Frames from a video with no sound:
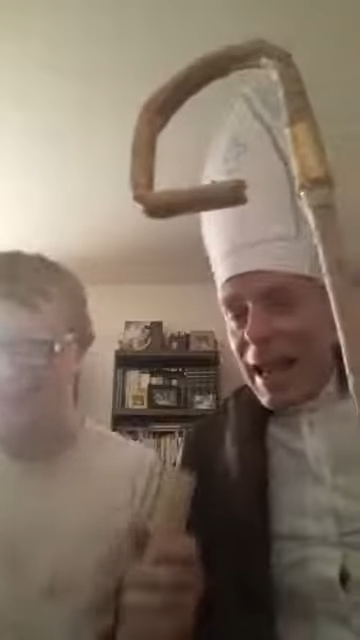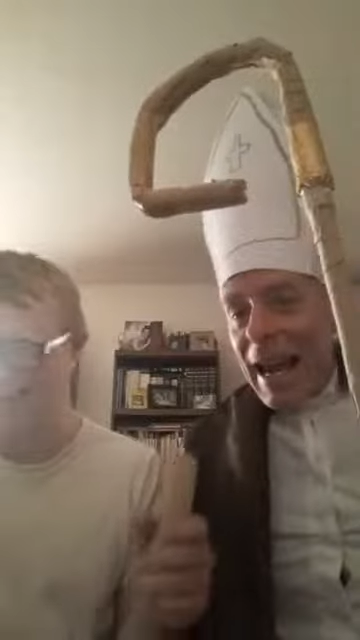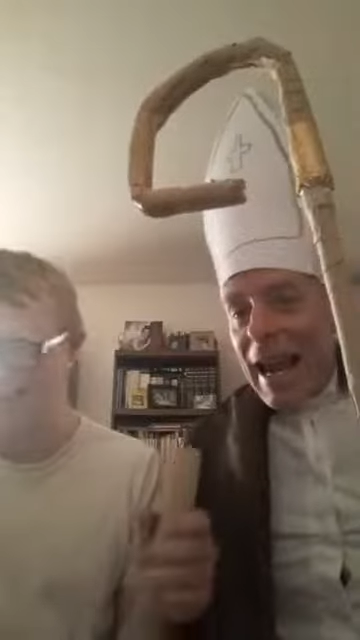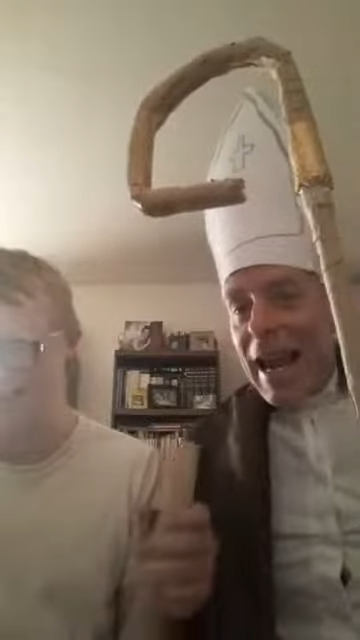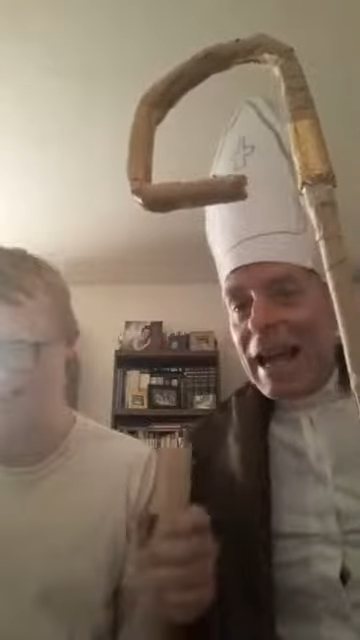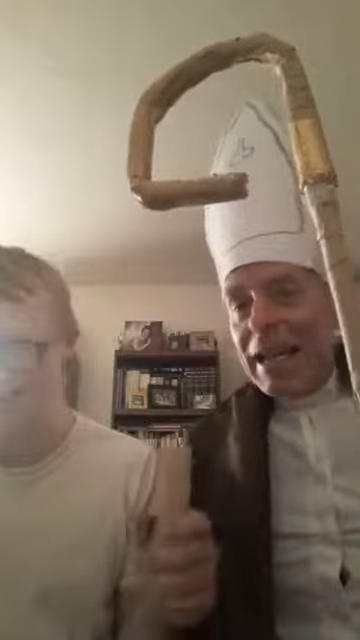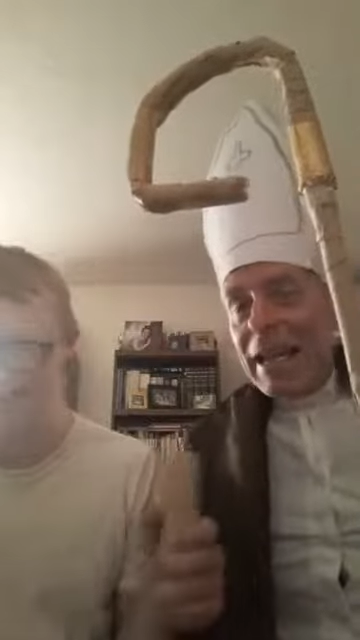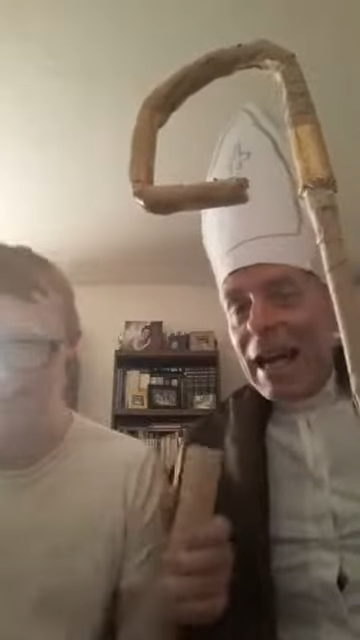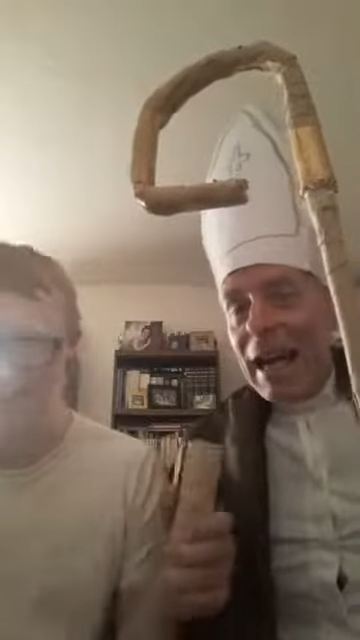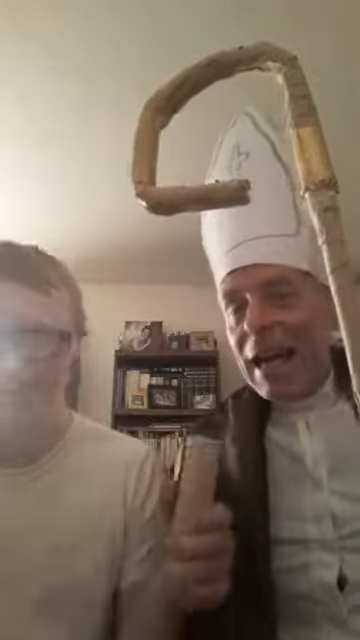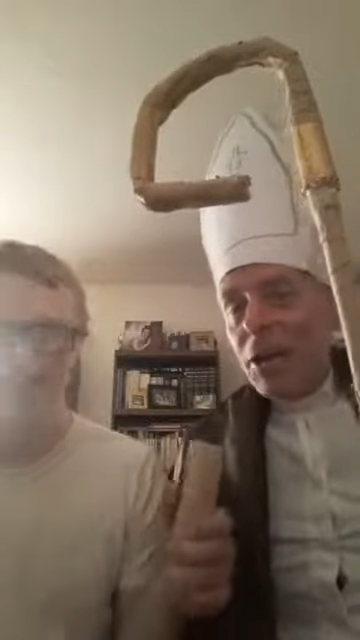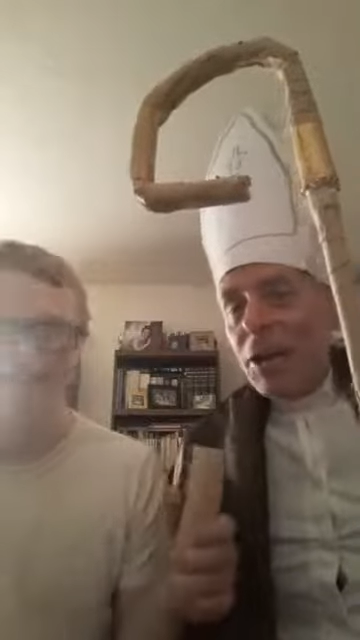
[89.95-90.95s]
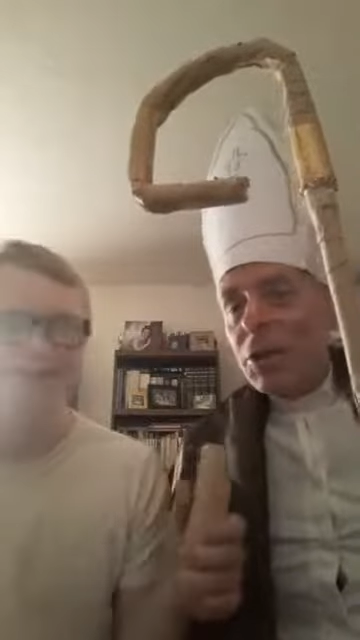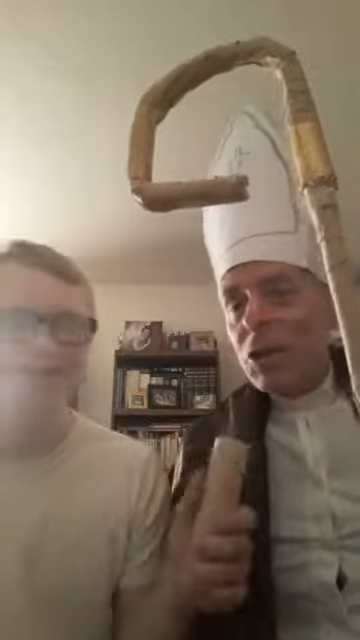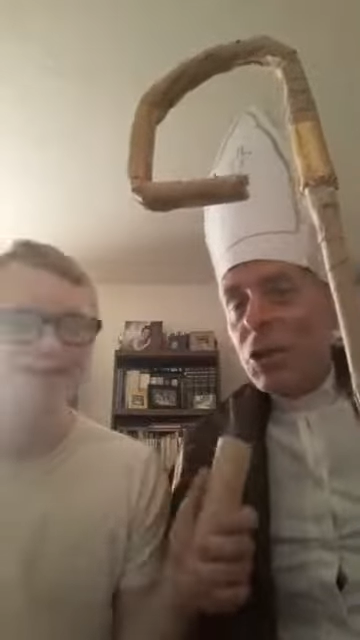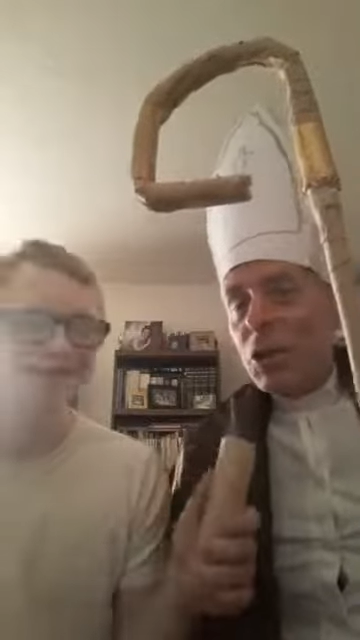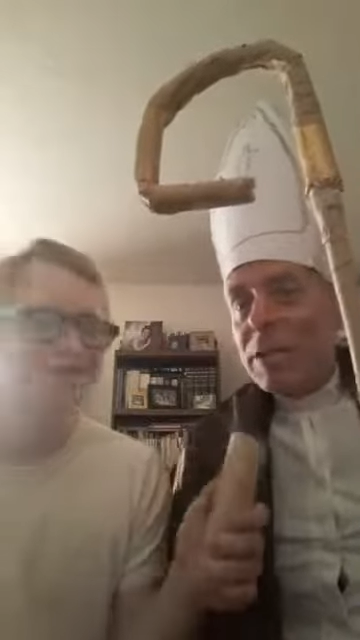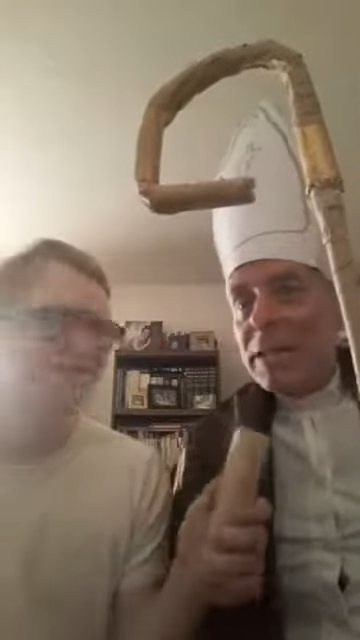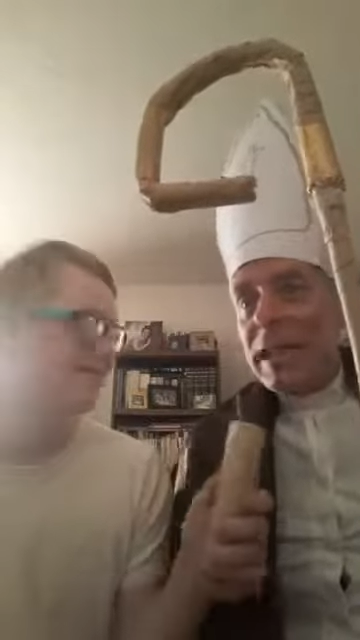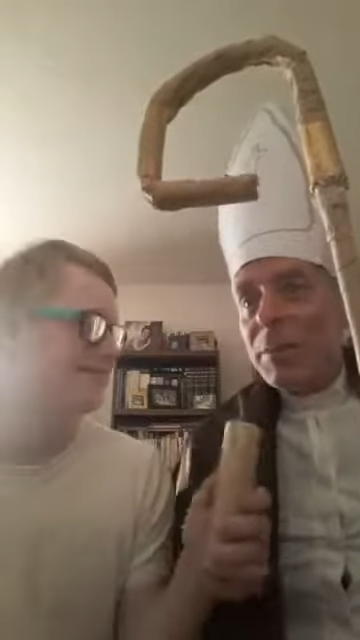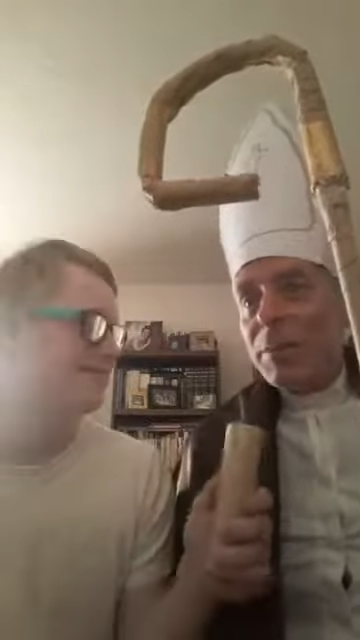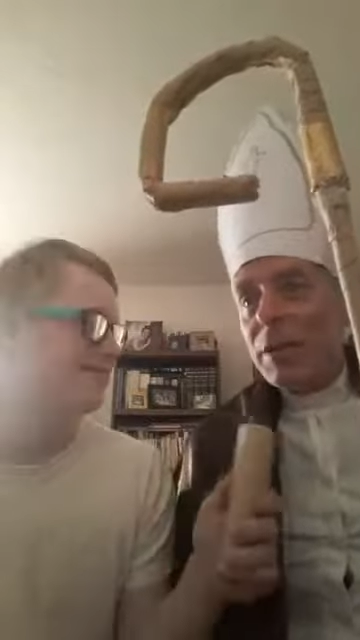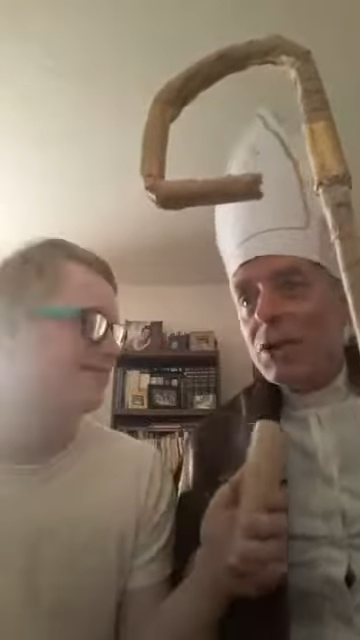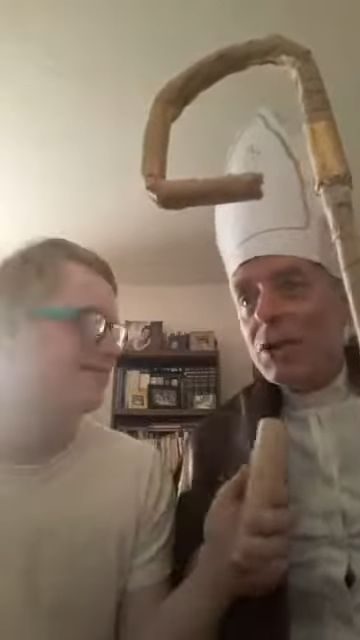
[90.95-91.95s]
and I also sent
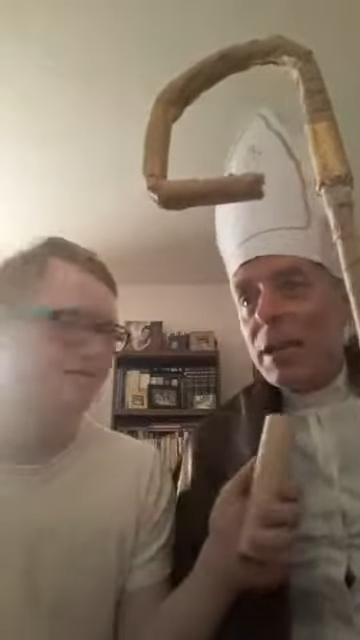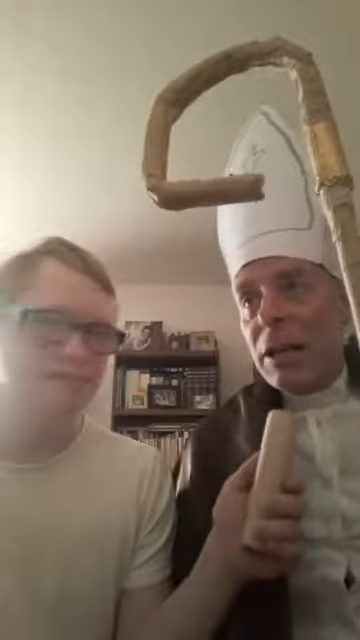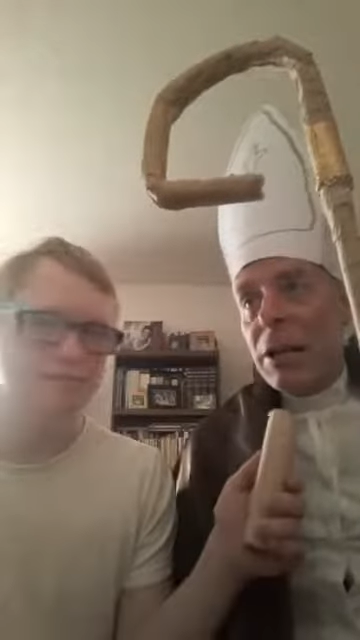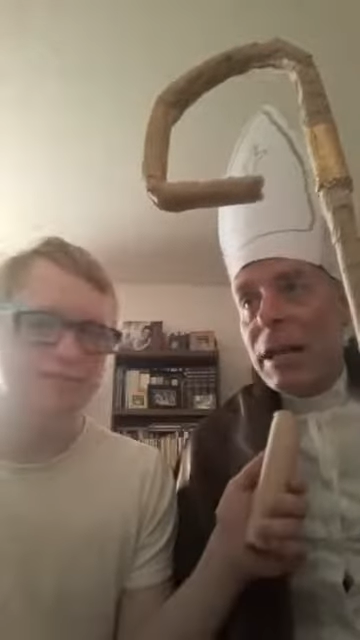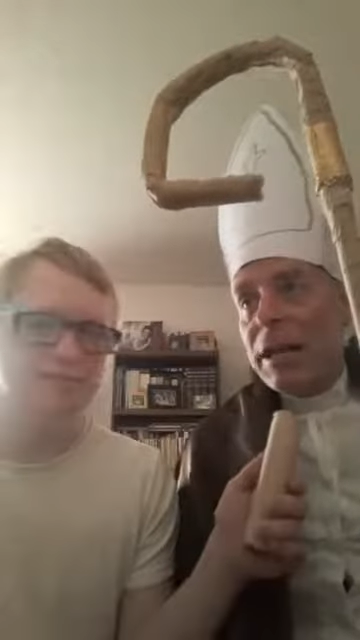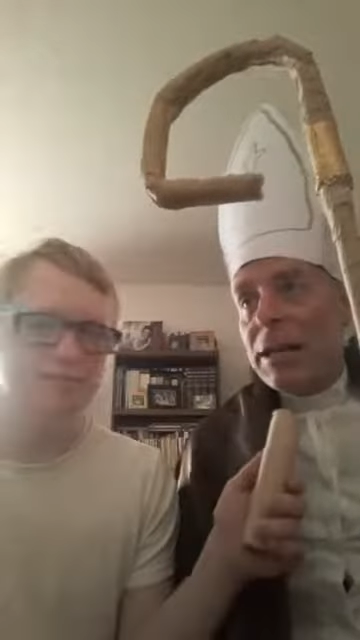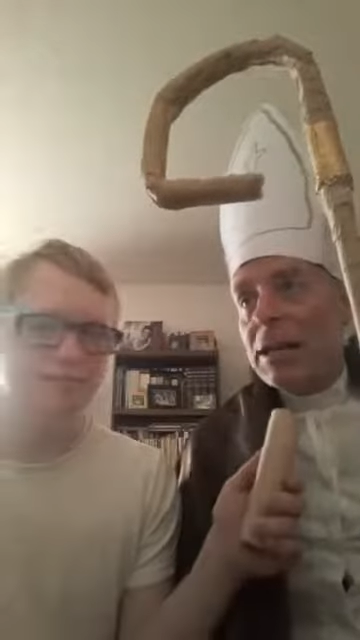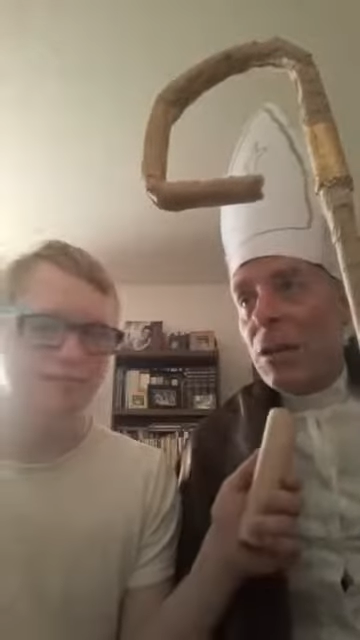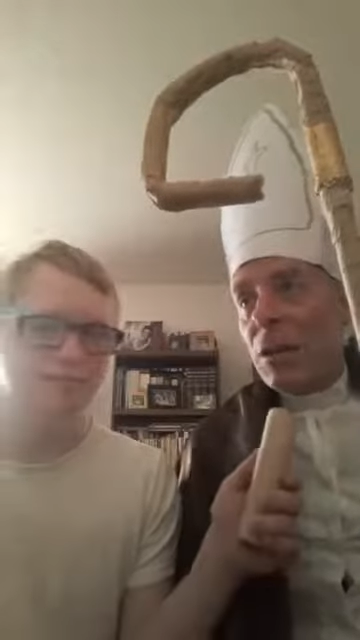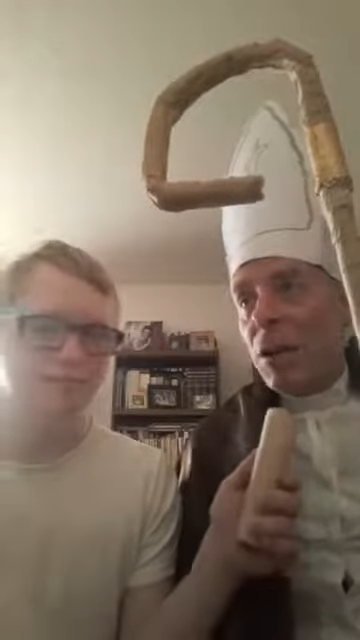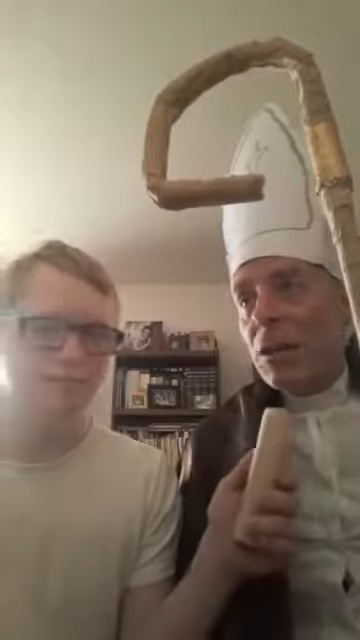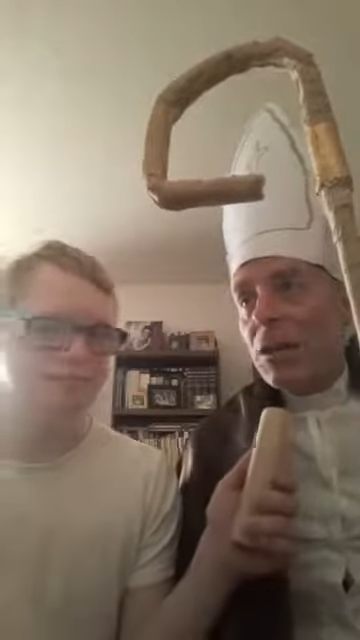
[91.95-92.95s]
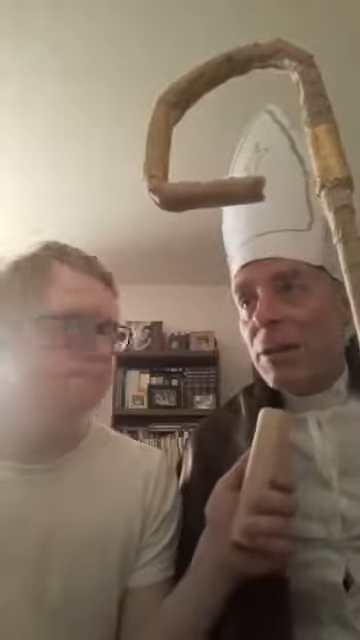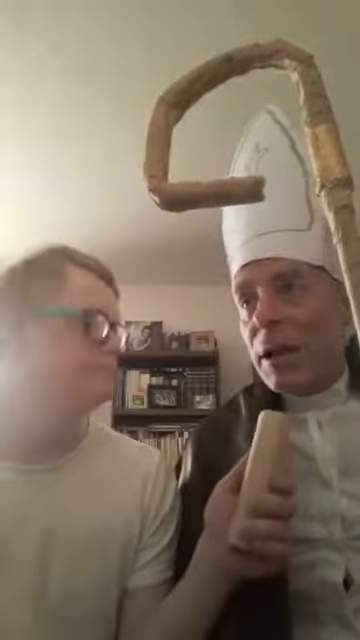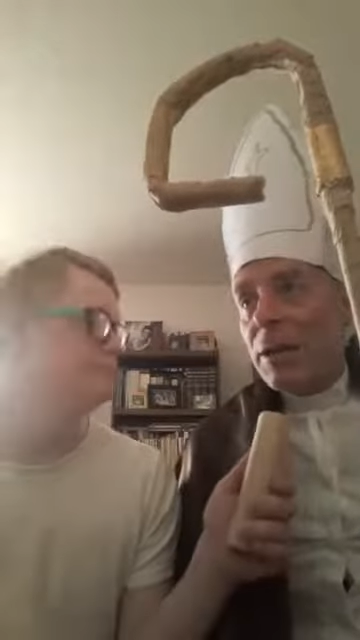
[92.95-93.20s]
missionaries all around the